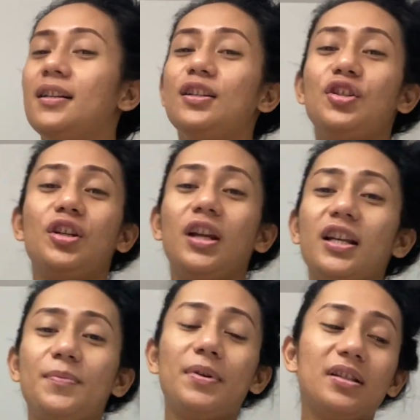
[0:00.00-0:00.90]
she
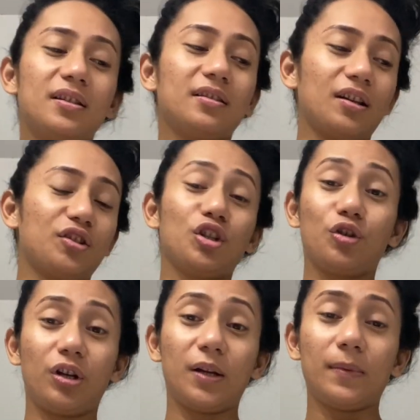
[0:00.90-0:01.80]
has been such a
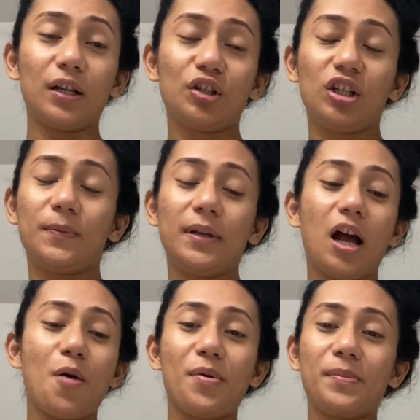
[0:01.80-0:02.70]
dream. Like she's been
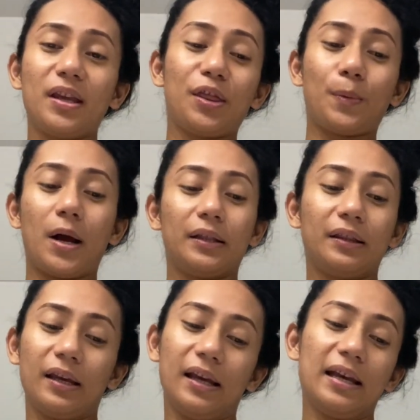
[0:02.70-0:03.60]
helping me throughout
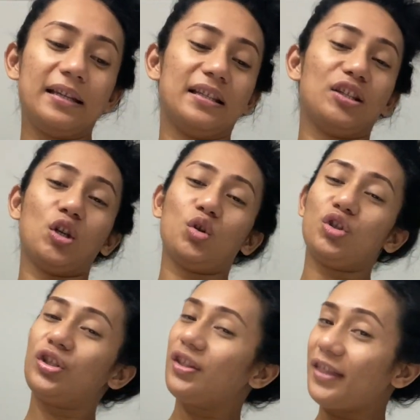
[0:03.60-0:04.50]
this. And so
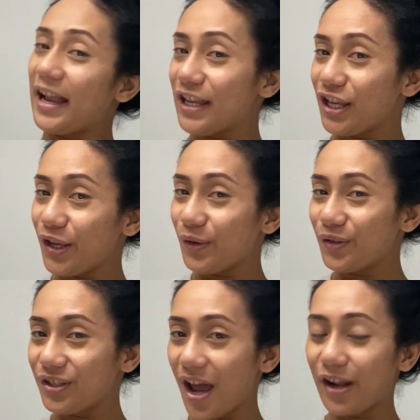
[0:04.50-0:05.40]
thank you.
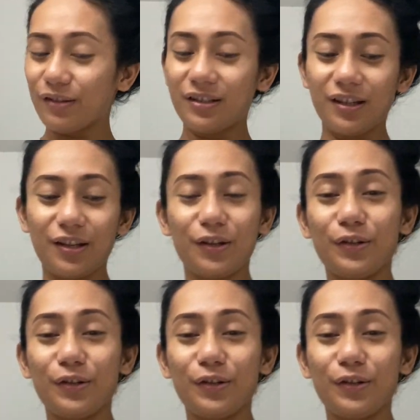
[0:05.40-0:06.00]
Shout out to you.